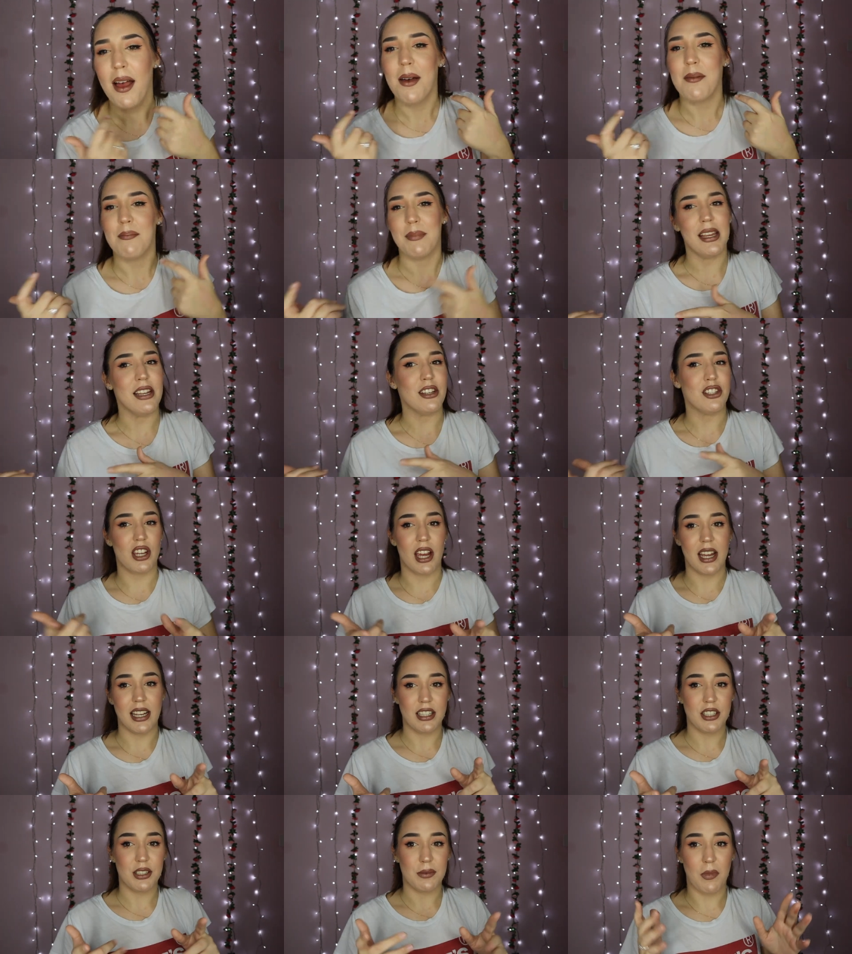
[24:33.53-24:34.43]
me
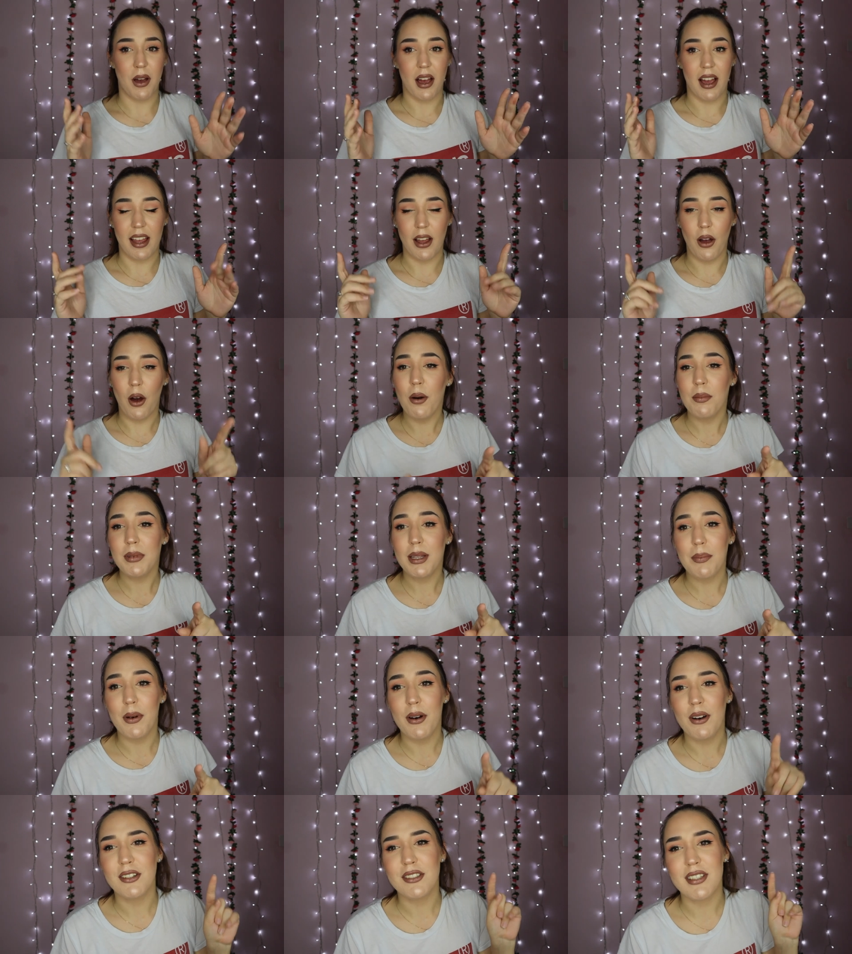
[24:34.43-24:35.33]
change my
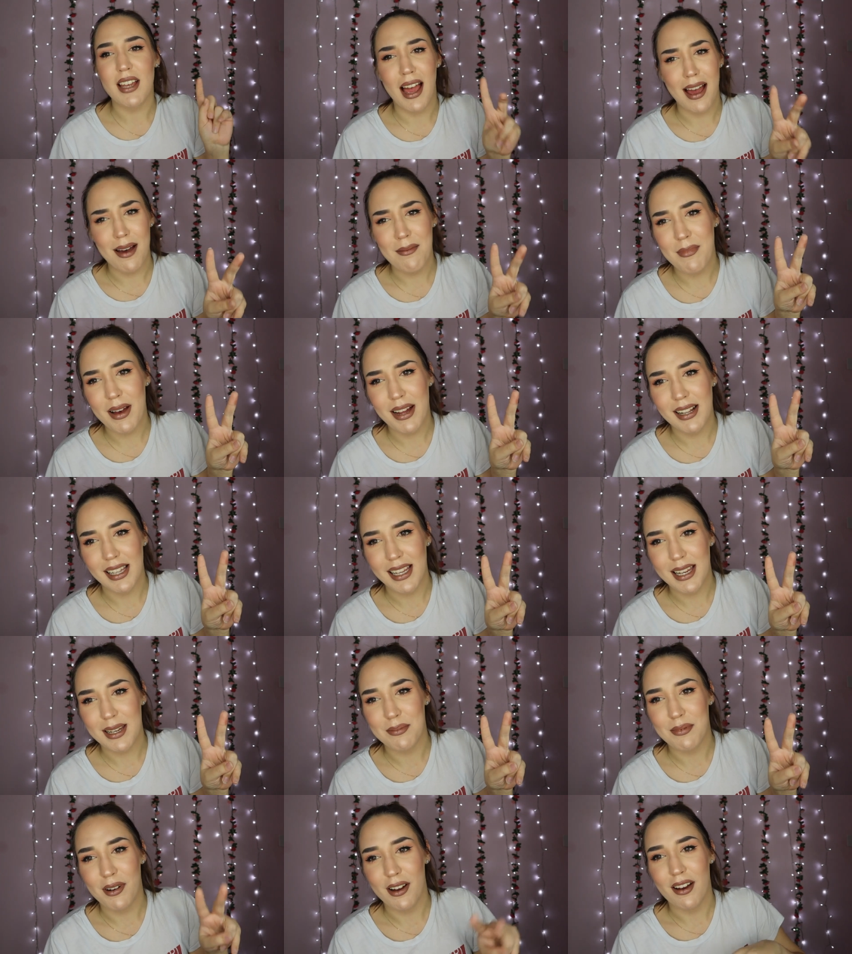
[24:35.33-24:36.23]
Omnipod and my
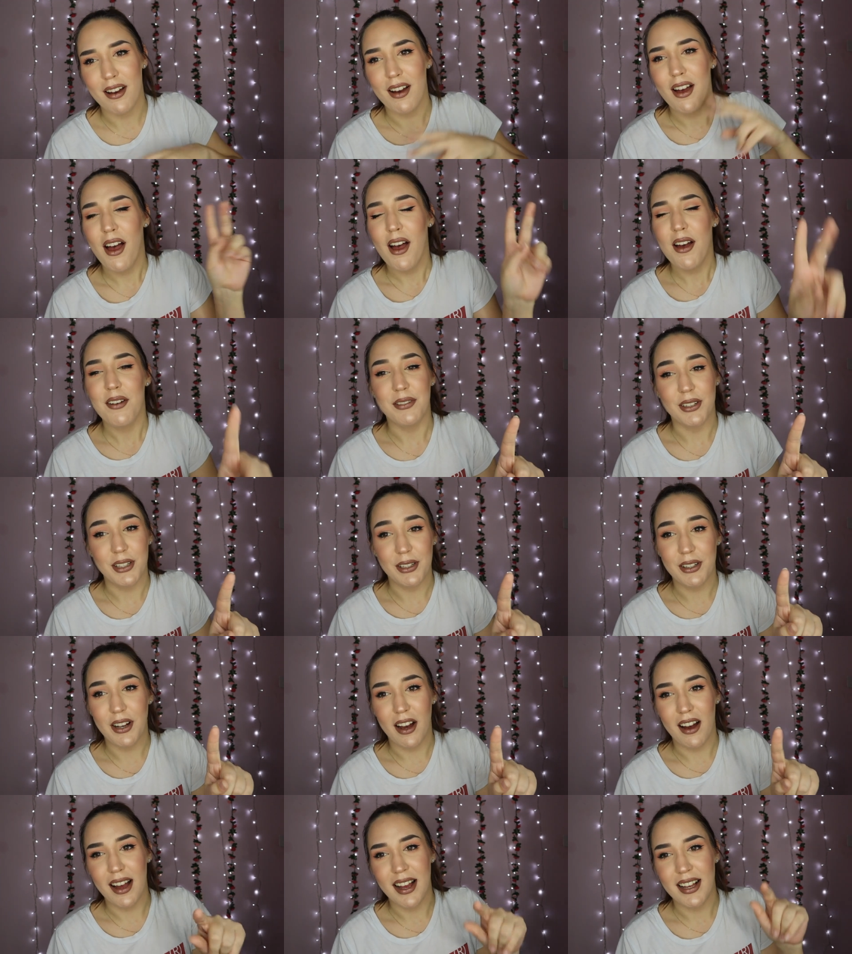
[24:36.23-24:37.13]
Libre for you
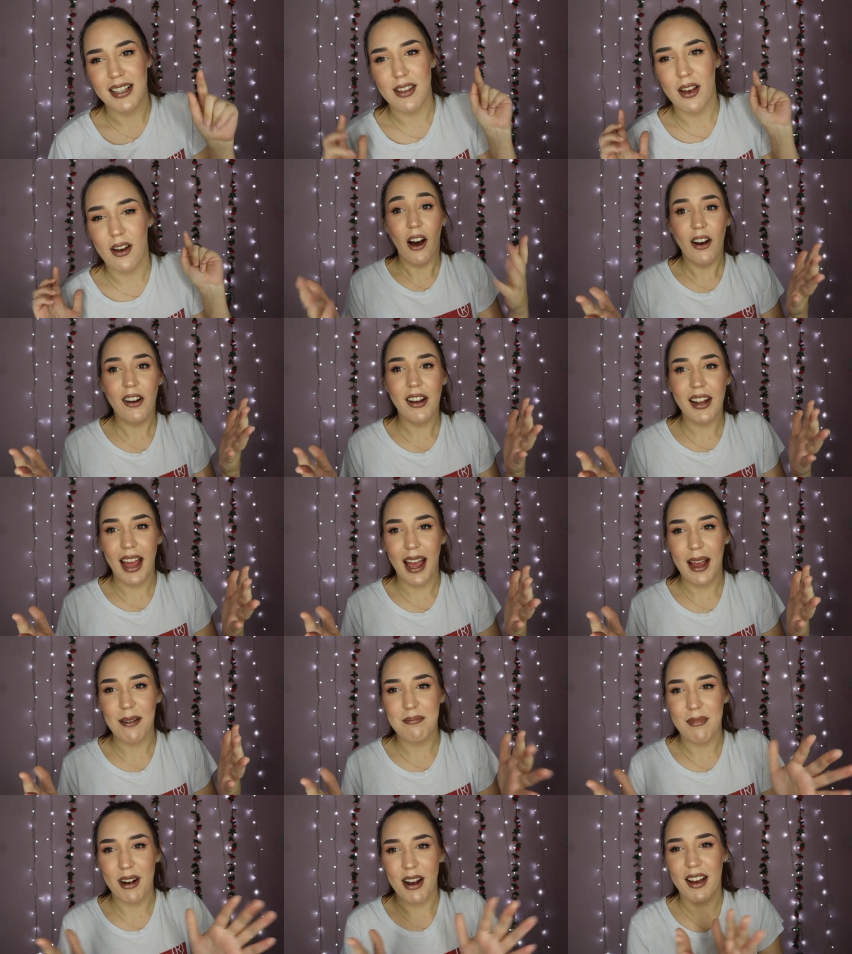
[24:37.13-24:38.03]
guys on
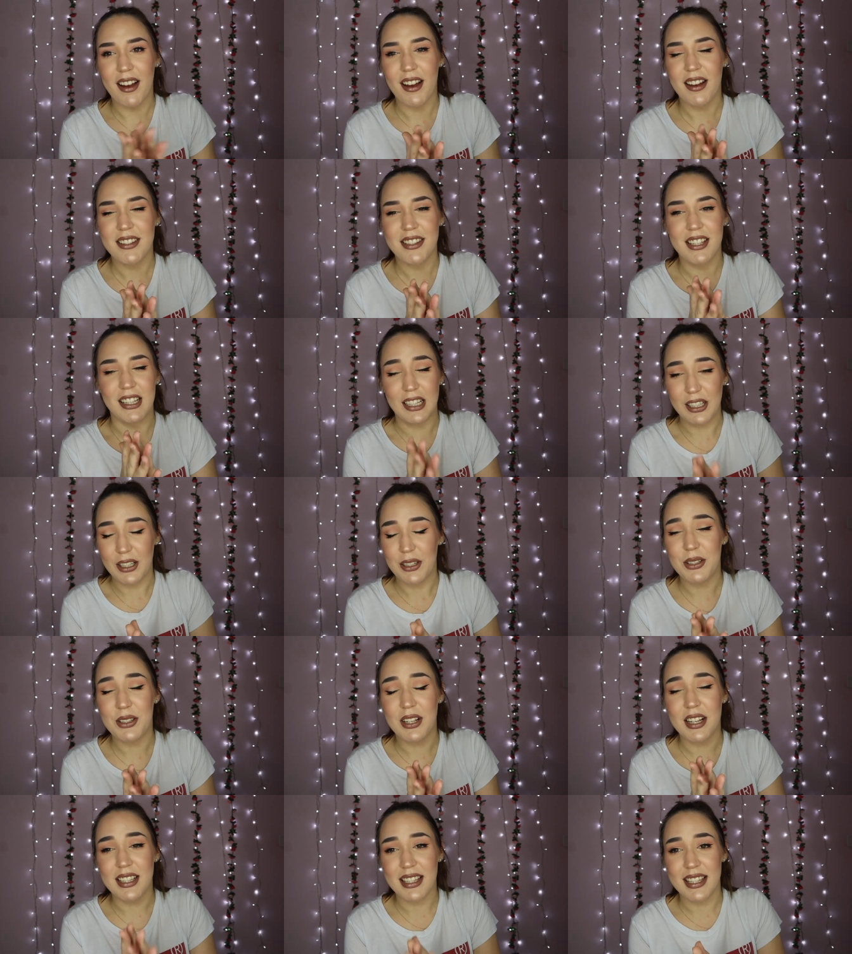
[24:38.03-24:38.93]
camera so that
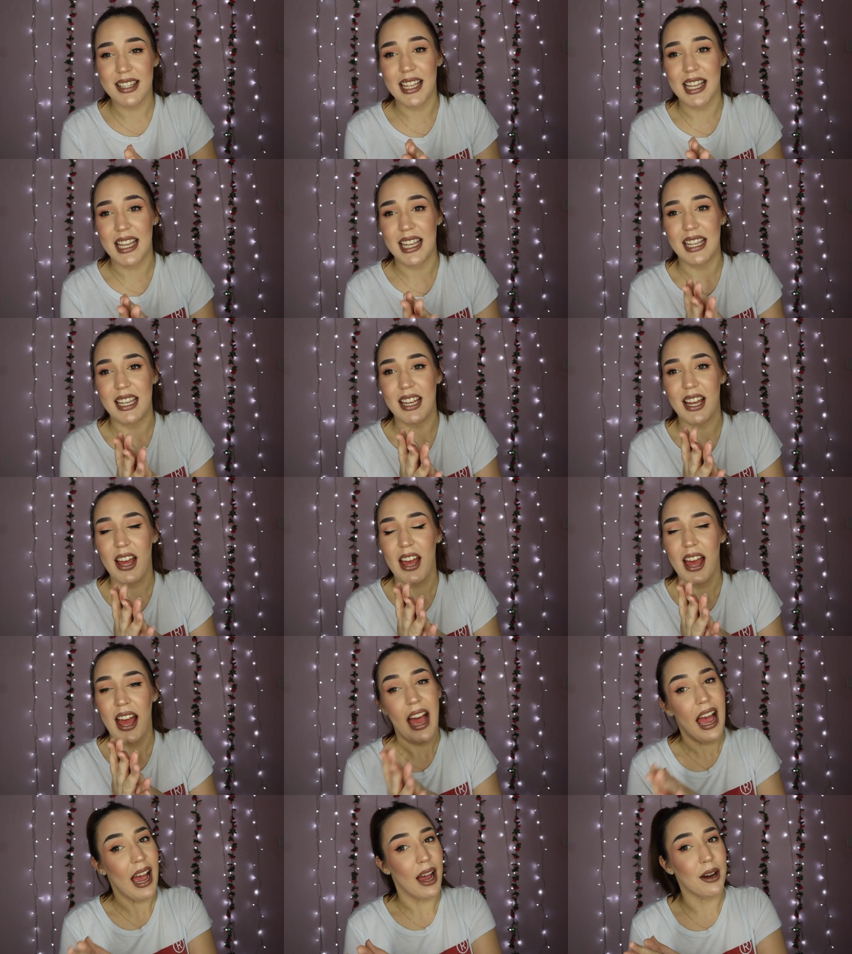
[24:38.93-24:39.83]
you can see
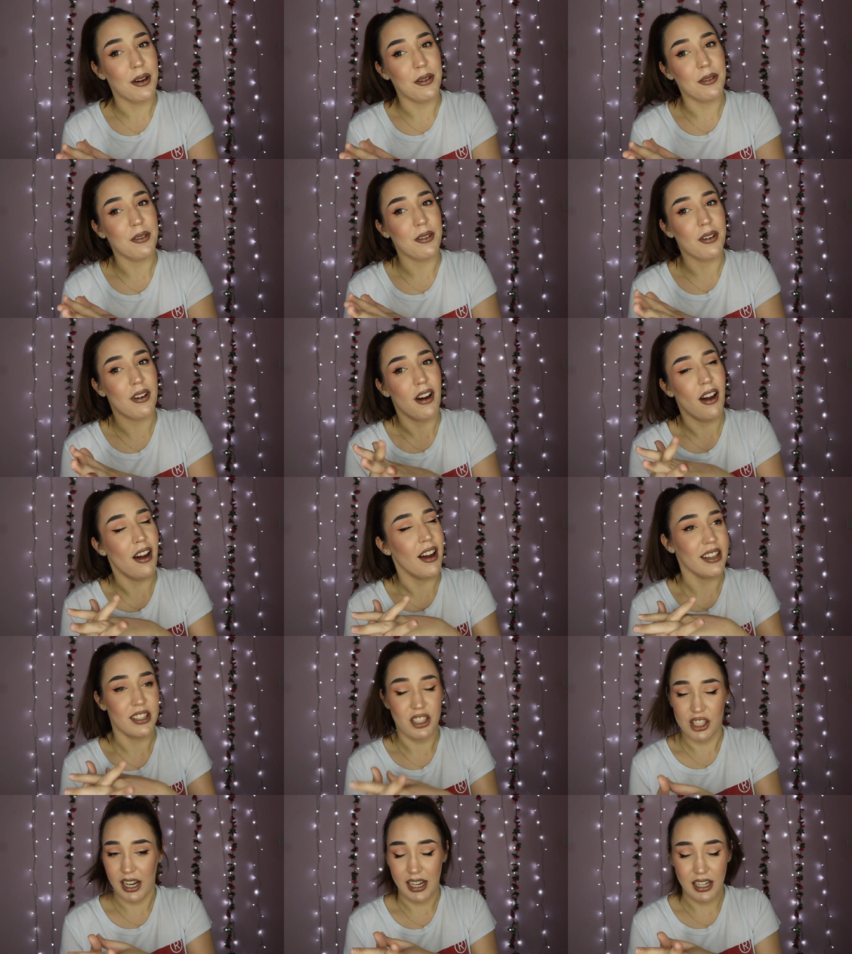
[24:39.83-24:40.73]
how
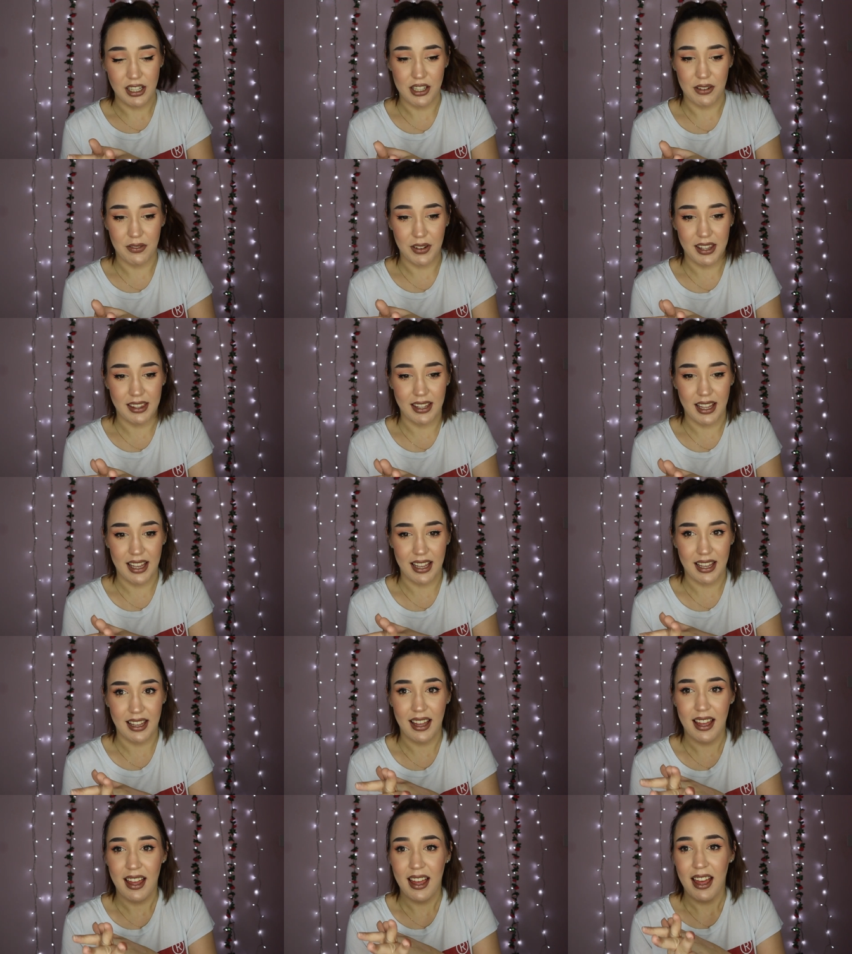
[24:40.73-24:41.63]
I change
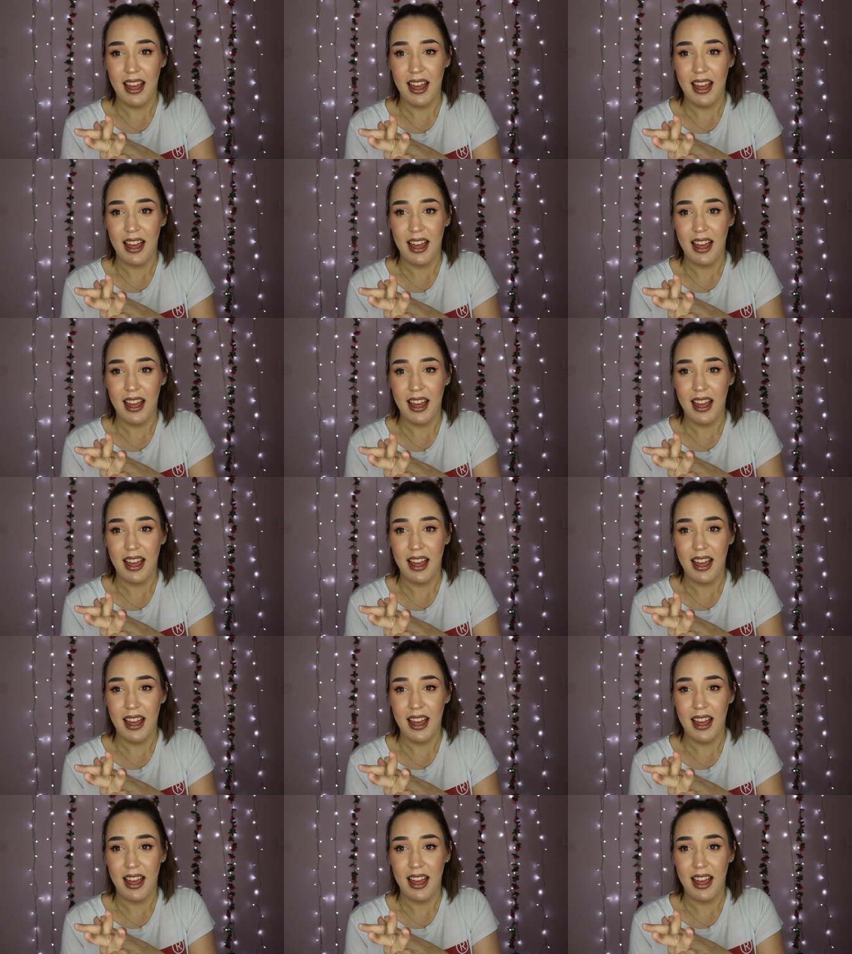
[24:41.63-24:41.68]
everything.